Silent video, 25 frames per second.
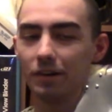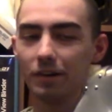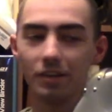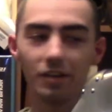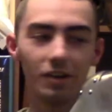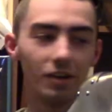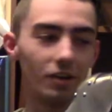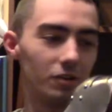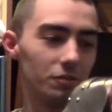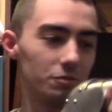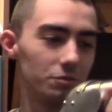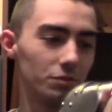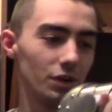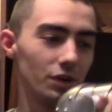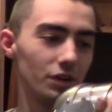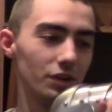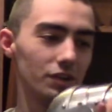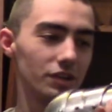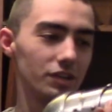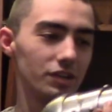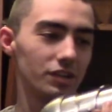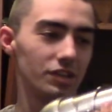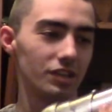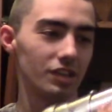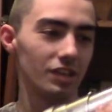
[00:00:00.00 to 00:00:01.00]
y'all
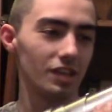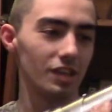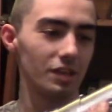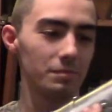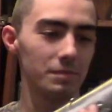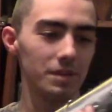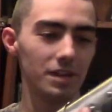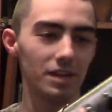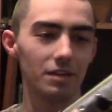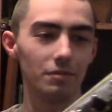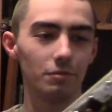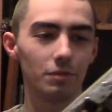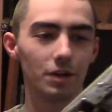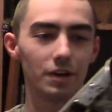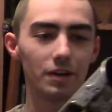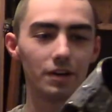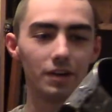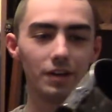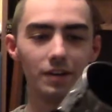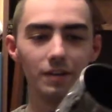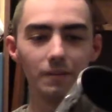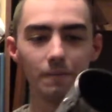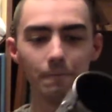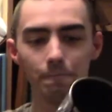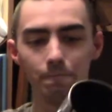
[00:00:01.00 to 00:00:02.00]
would see me
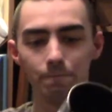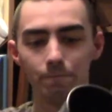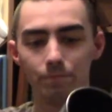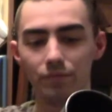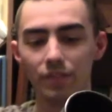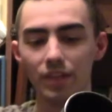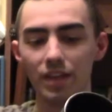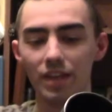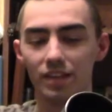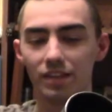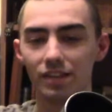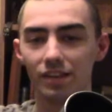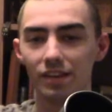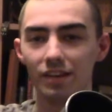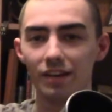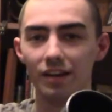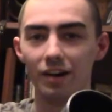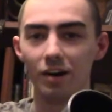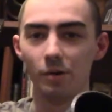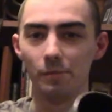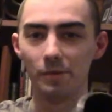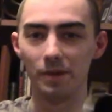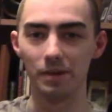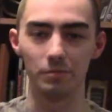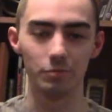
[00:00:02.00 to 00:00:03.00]
wearing this
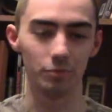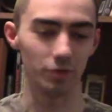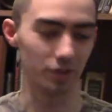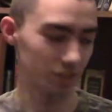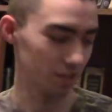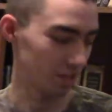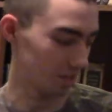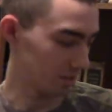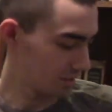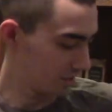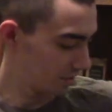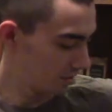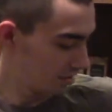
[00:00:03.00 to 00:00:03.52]
helmet with it.